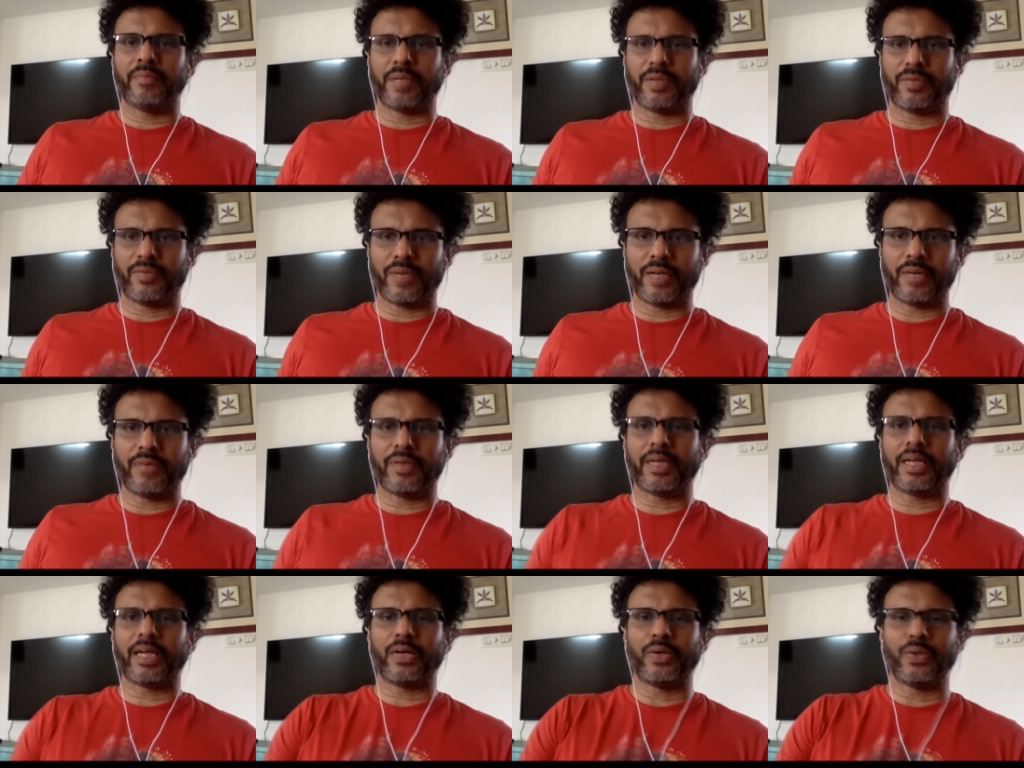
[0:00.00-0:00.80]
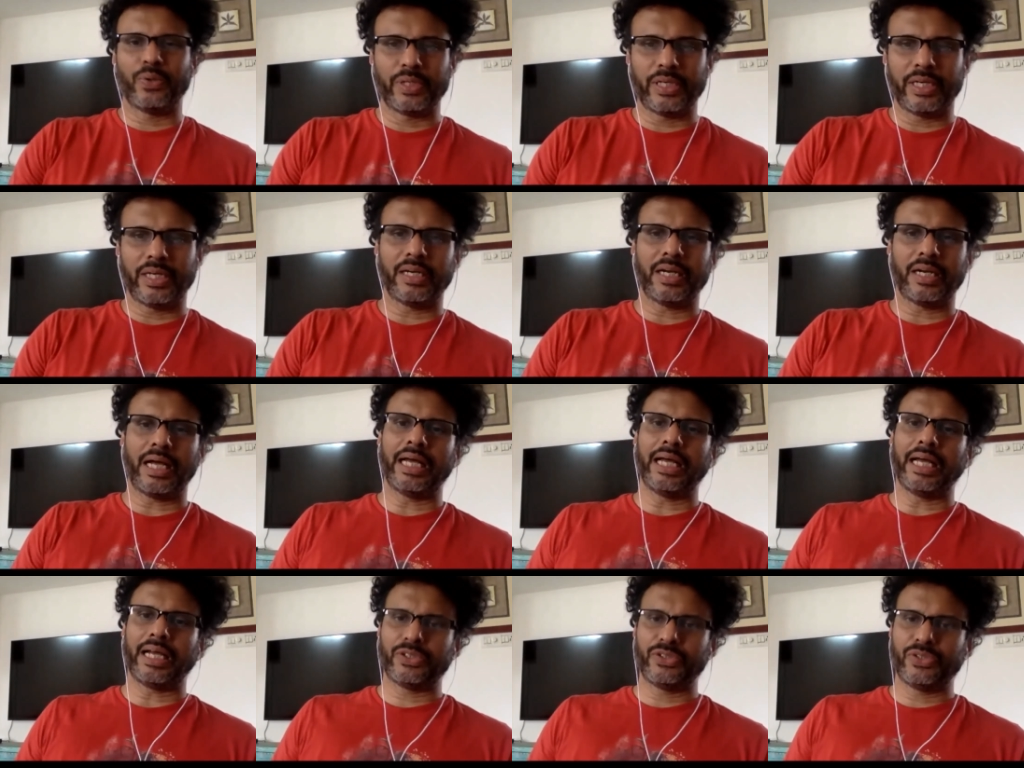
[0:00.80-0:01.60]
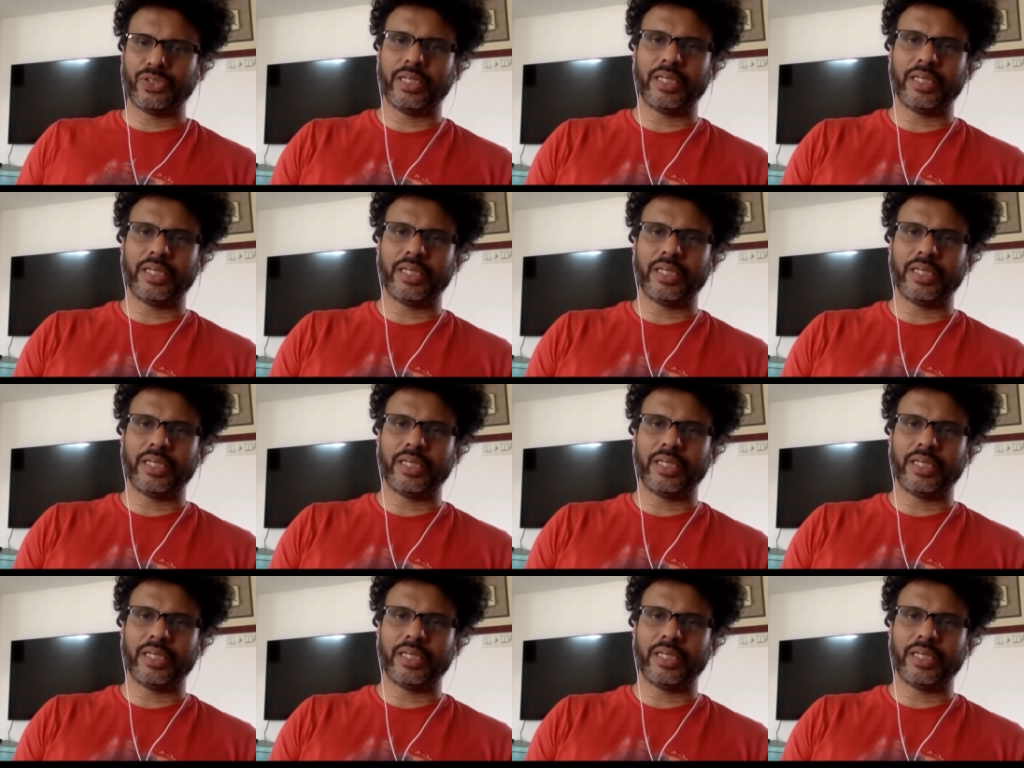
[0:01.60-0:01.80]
But whenever I go there, I actually